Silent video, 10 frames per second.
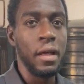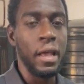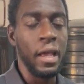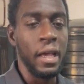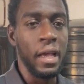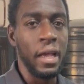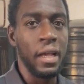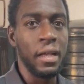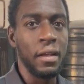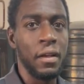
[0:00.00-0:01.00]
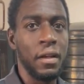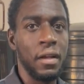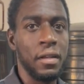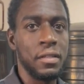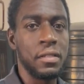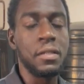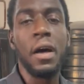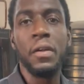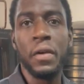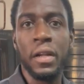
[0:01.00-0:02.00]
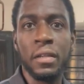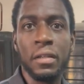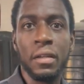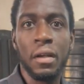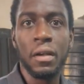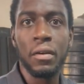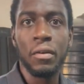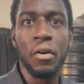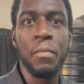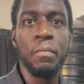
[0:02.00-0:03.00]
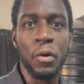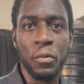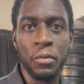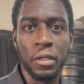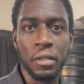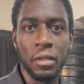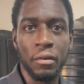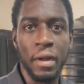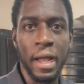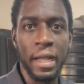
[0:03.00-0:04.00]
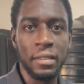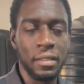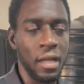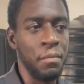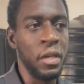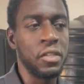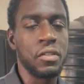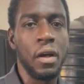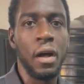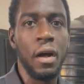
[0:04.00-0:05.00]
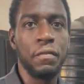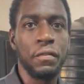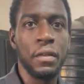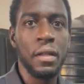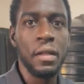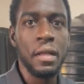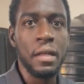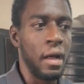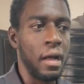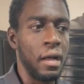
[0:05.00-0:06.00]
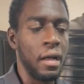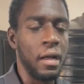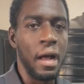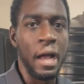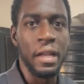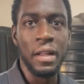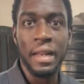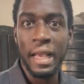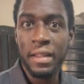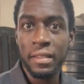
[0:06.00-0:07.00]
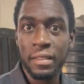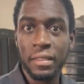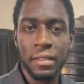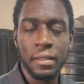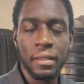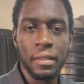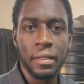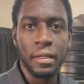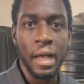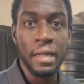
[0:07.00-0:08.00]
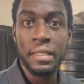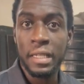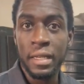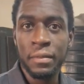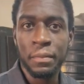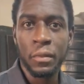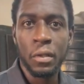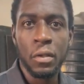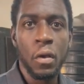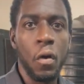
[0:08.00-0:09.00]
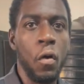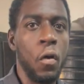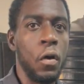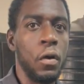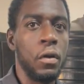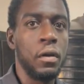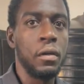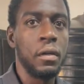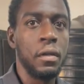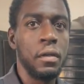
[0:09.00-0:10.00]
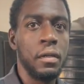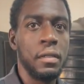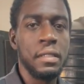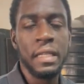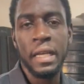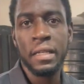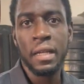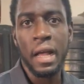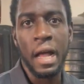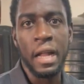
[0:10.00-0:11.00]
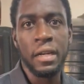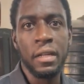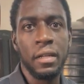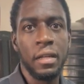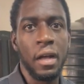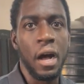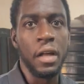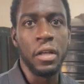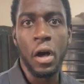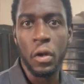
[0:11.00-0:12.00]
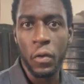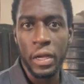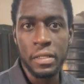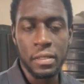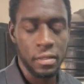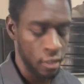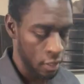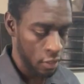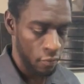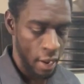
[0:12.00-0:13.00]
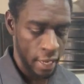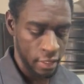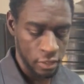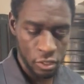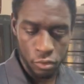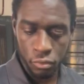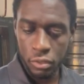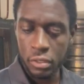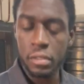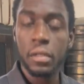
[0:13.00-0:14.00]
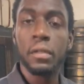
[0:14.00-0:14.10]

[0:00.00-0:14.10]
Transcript: a soldering compound, right, a mixture of either lead and tin or tin and other alloys, right, is used